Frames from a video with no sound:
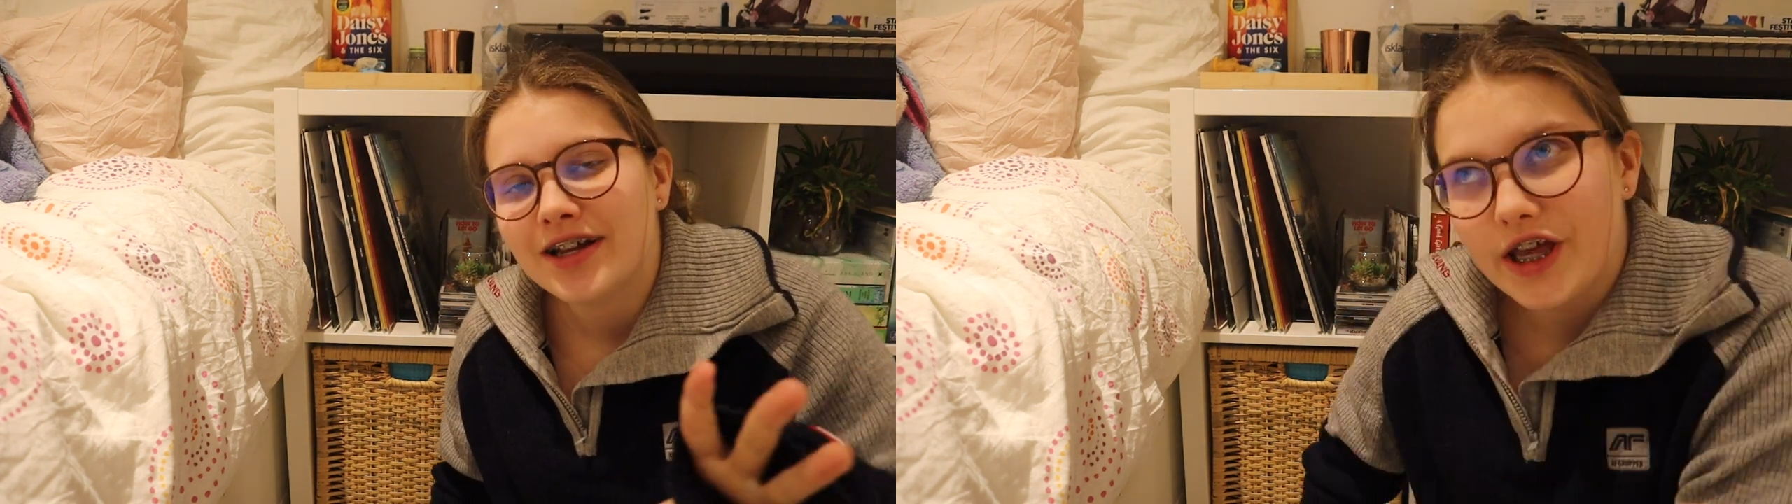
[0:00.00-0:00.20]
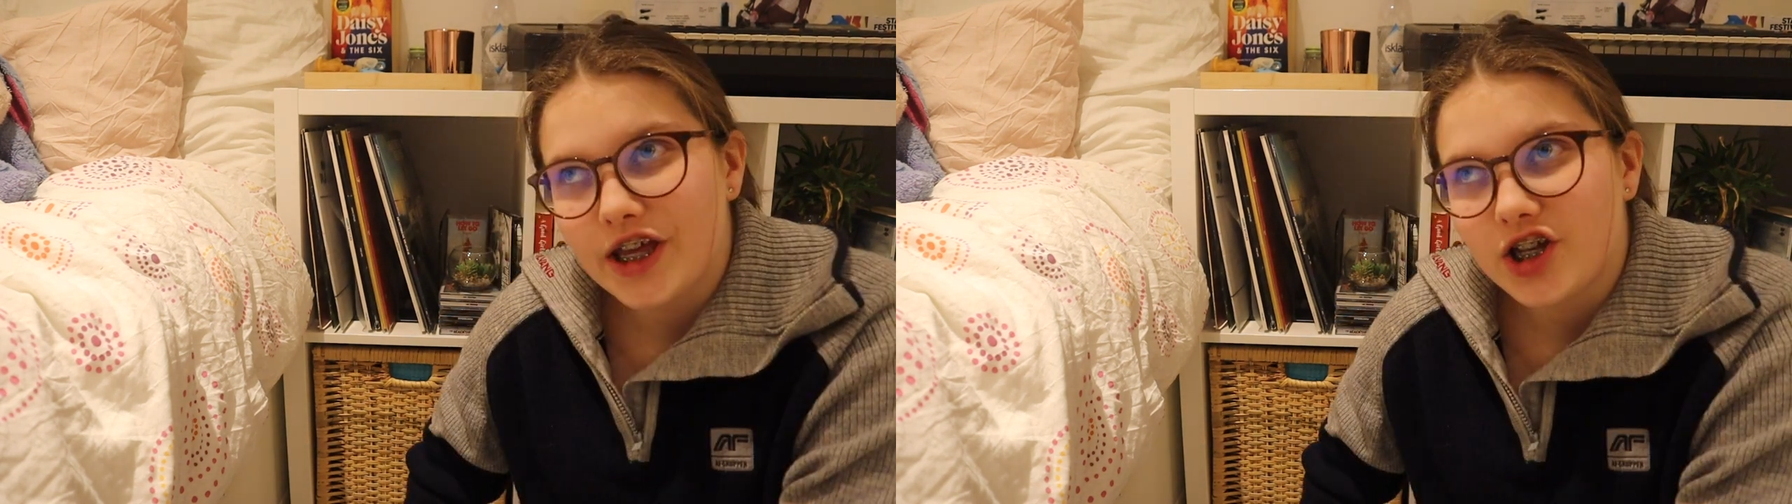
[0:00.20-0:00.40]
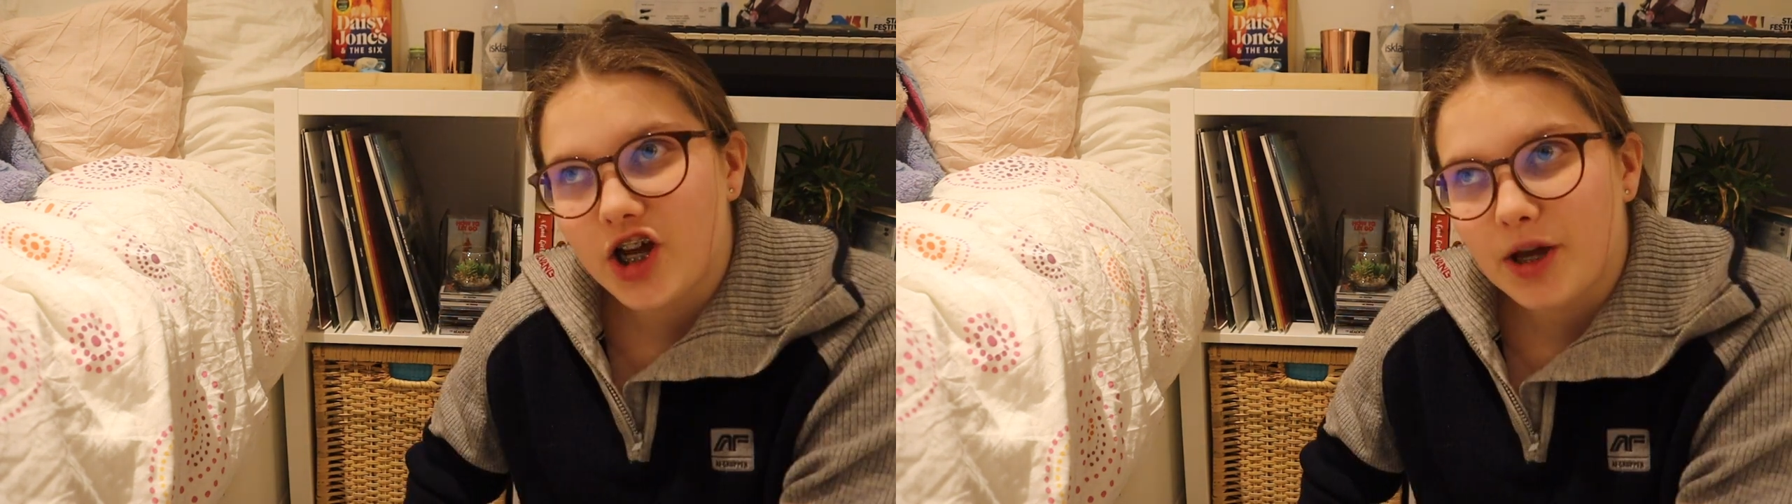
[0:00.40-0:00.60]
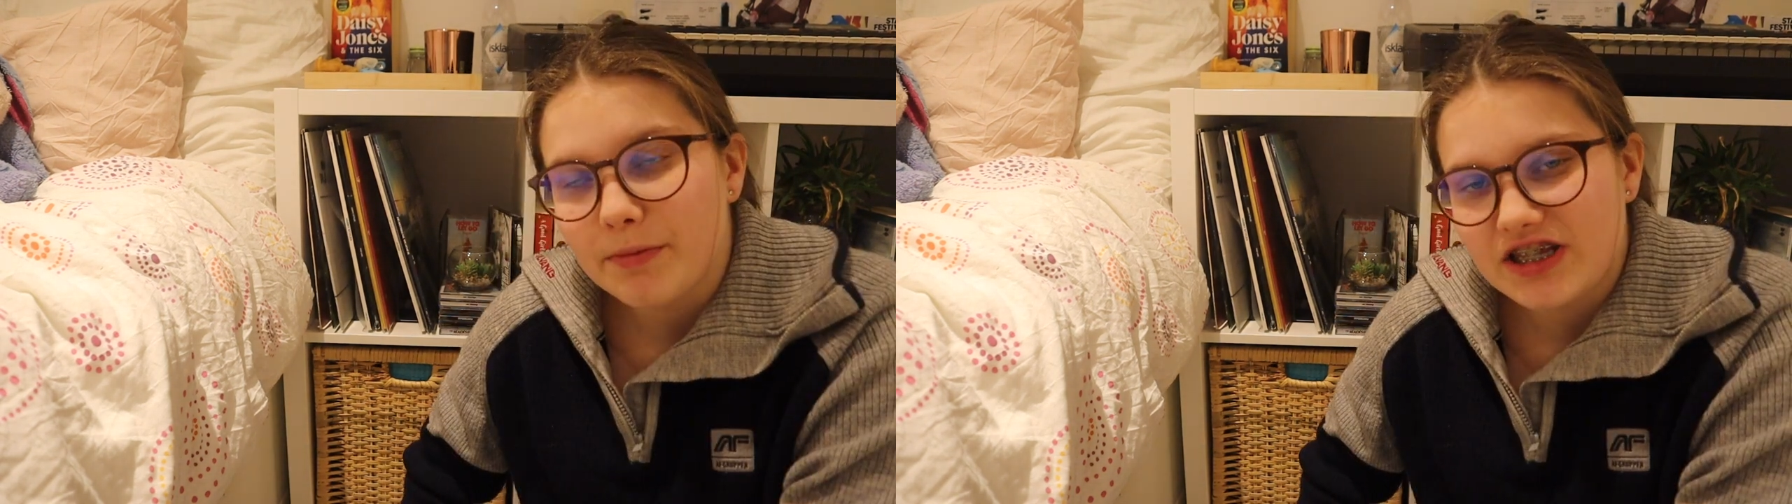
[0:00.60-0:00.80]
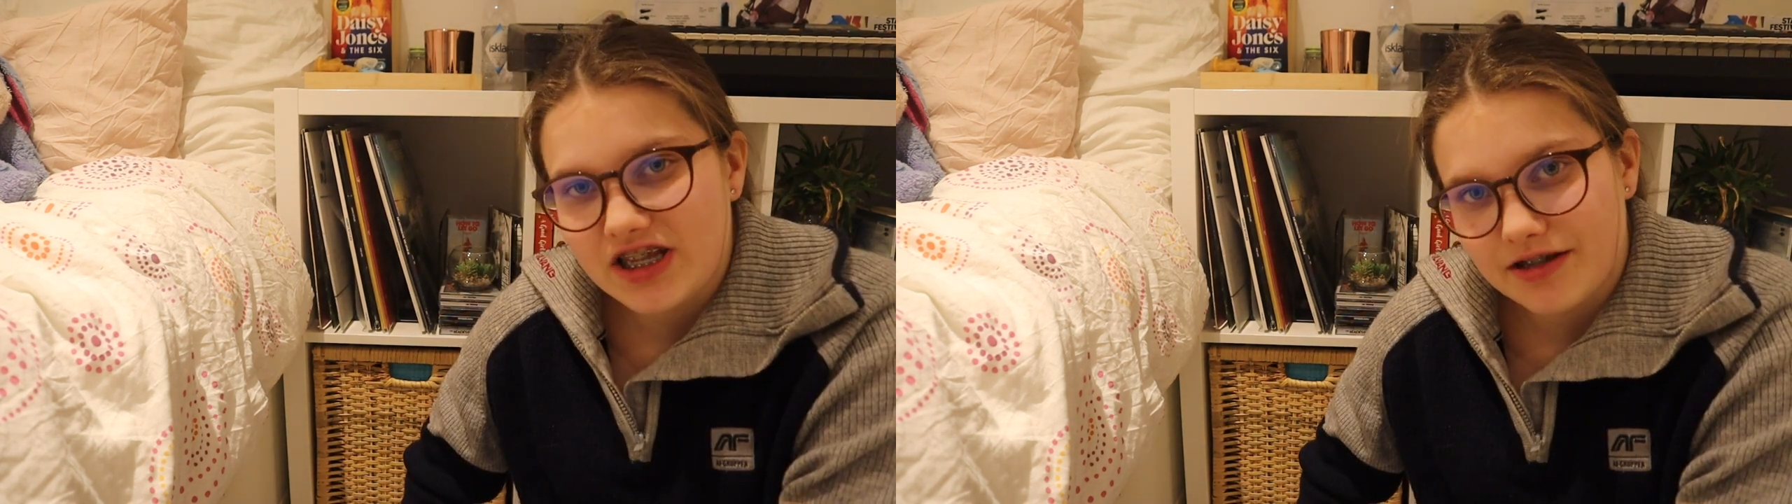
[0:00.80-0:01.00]
and I
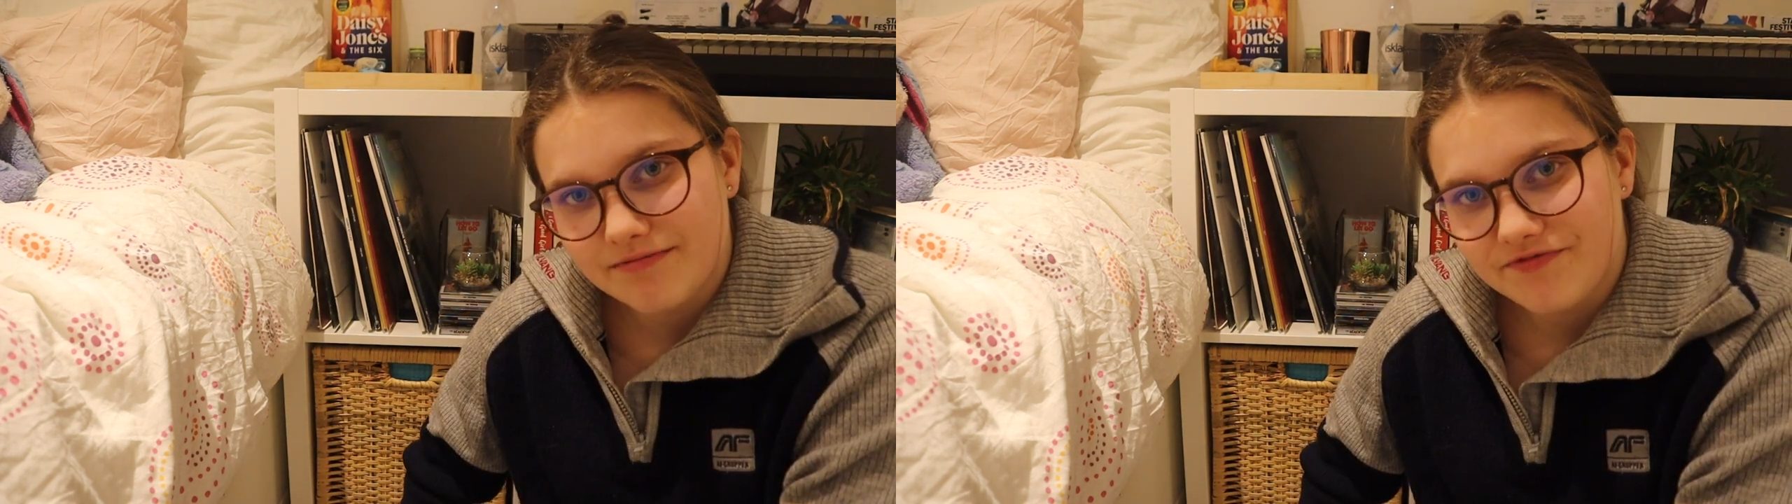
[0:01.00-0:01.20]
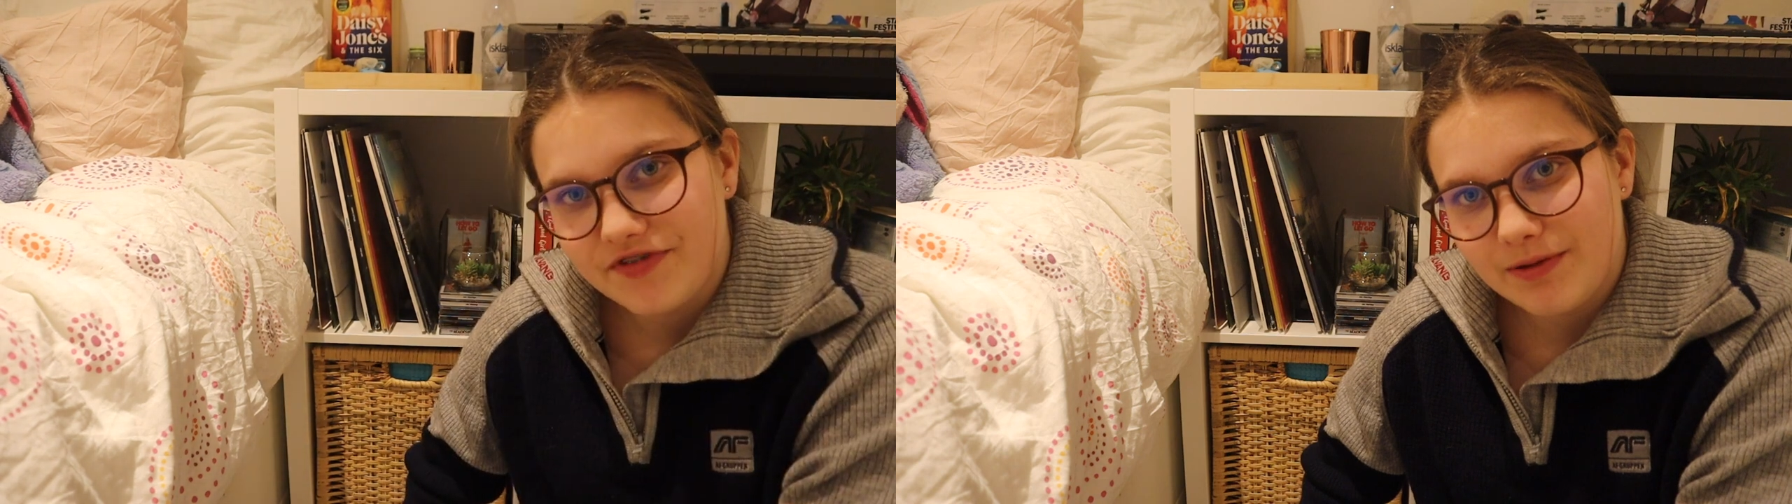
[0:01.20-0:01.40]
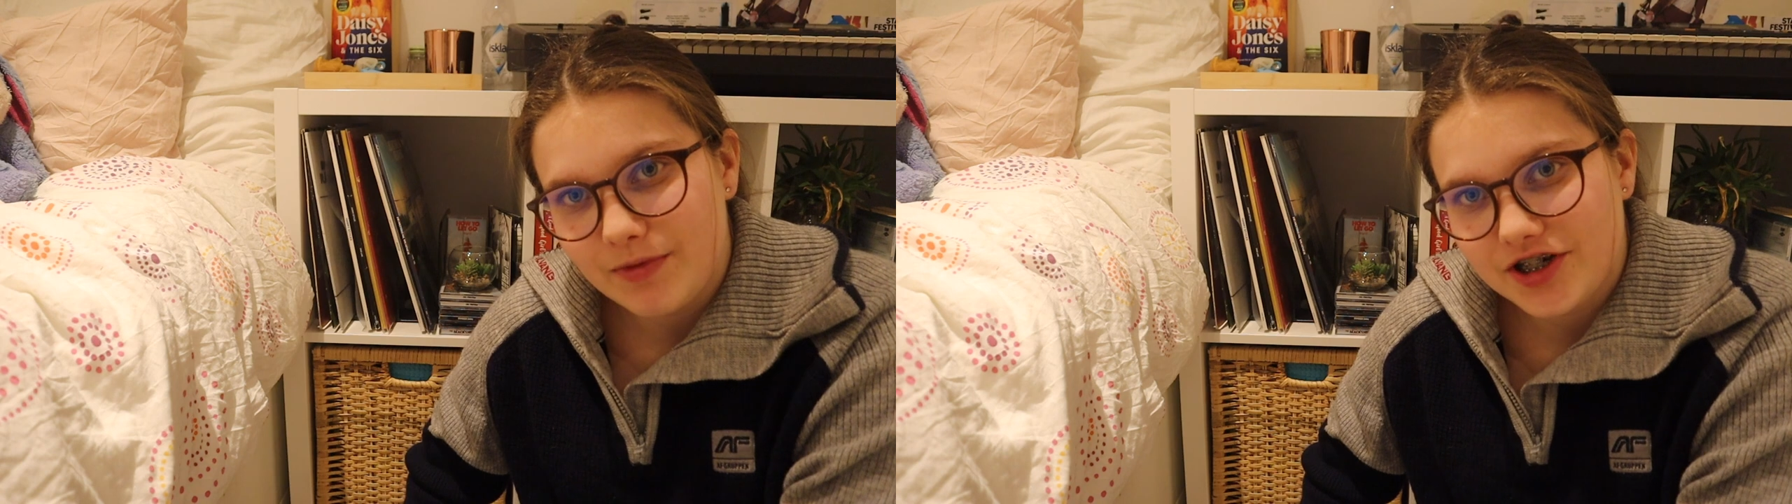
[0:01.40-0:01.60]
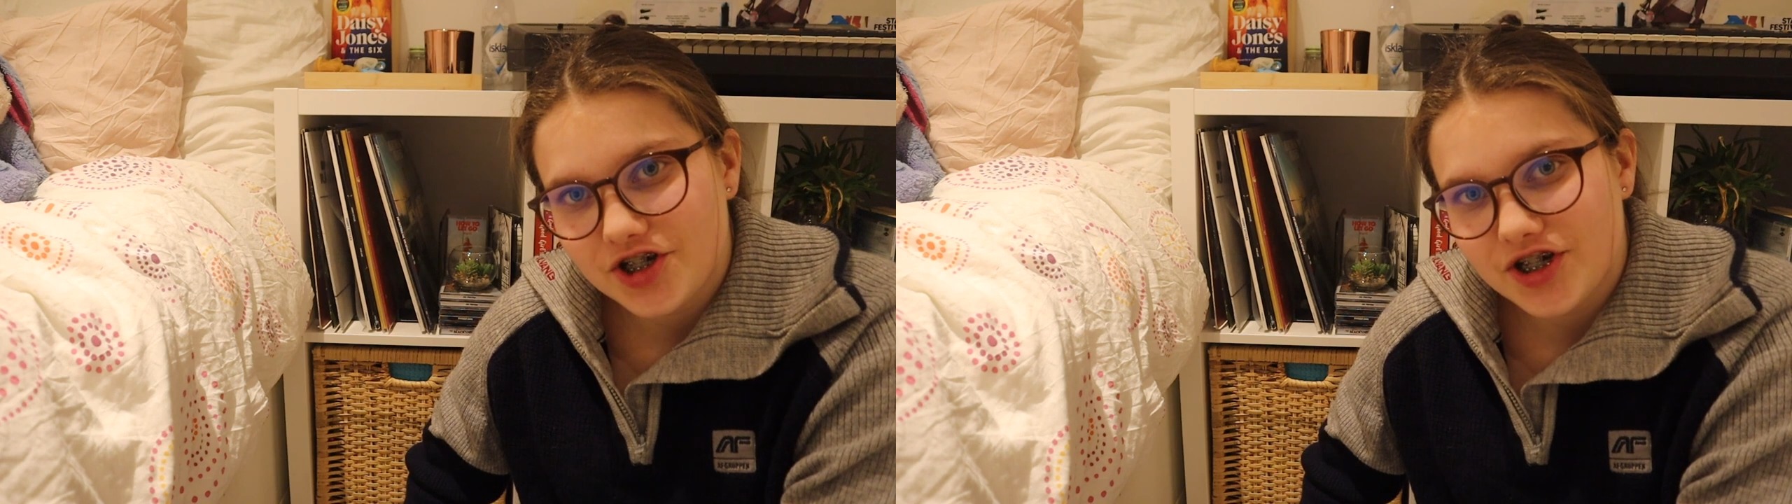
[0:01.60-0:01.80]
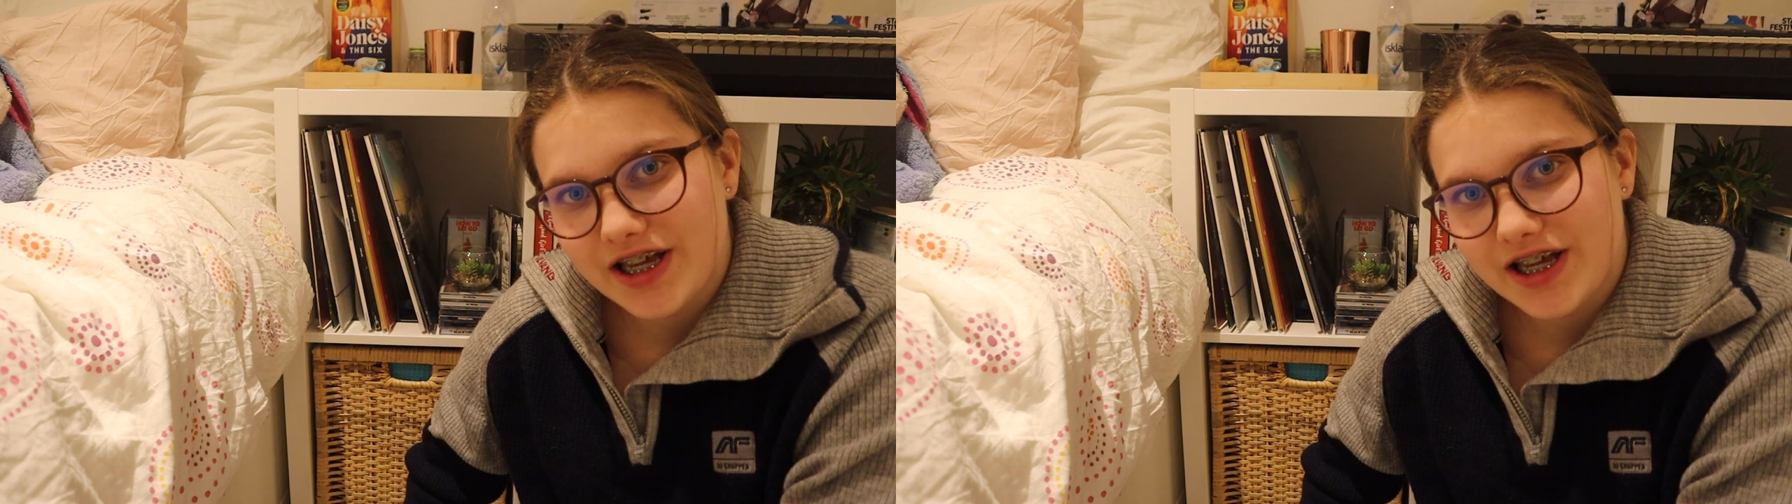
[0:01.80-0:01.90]
miss it very much,